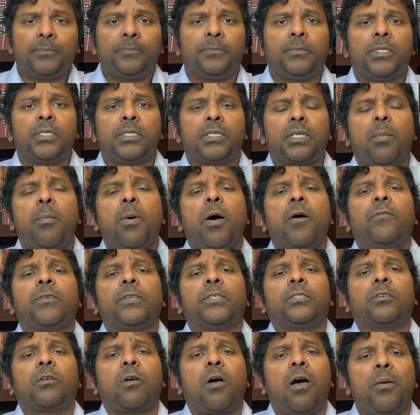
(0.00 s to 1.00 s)
Some of
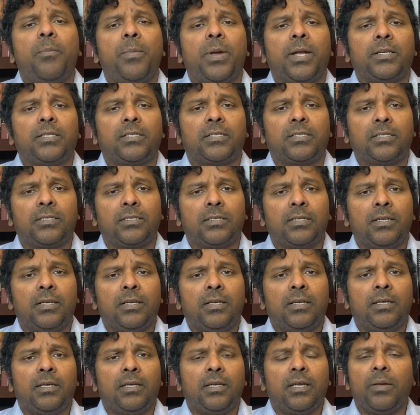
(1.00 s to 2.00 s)
his comments
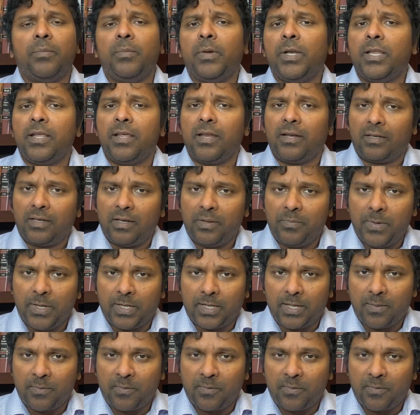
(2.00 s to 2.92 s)
immediately became